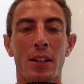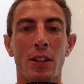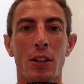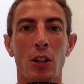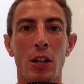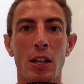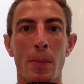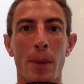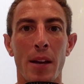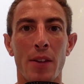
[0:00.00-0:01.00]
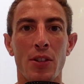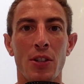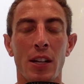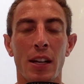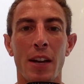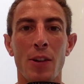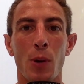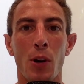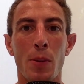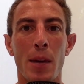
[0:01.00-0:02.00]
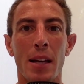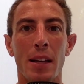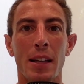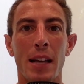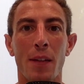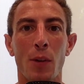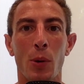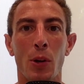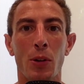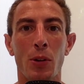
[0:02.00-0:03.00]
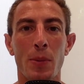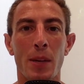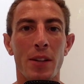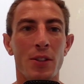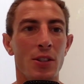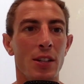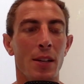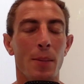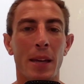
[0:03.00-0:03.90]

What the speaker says: you look at the bench and you automatically have O'Hearn on the bench,